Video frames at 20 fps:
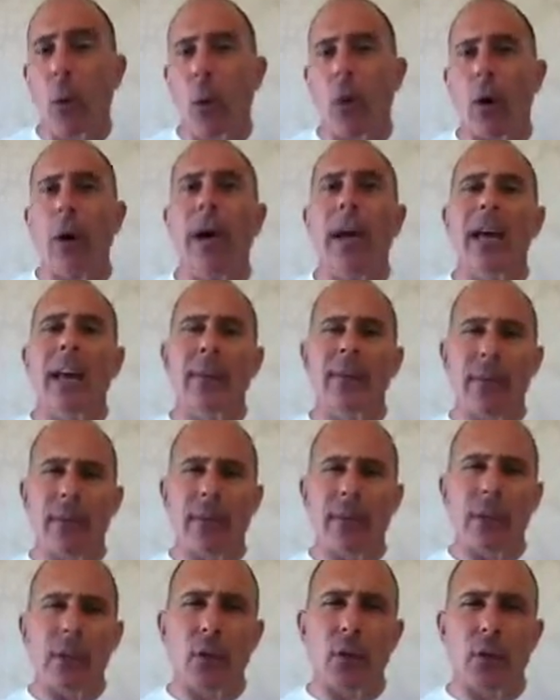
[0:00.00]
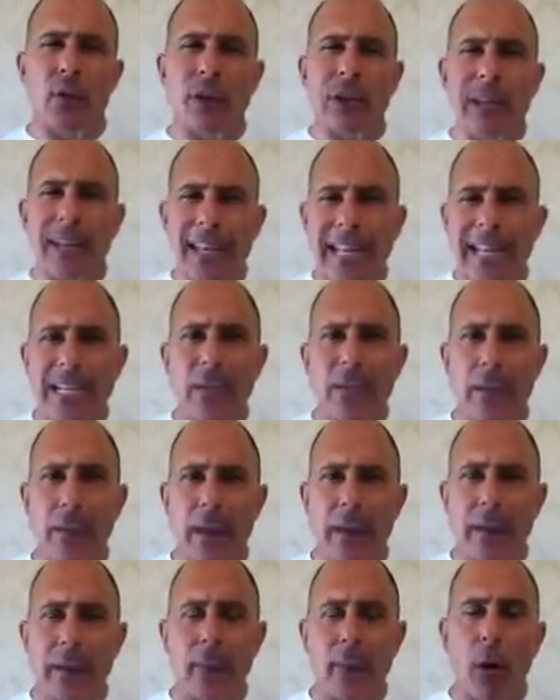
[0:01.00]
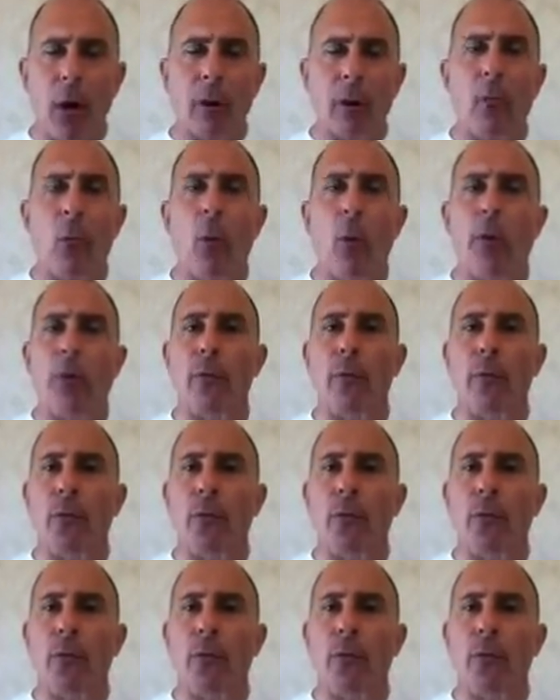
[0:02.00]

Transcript: or if I was going to train each body part more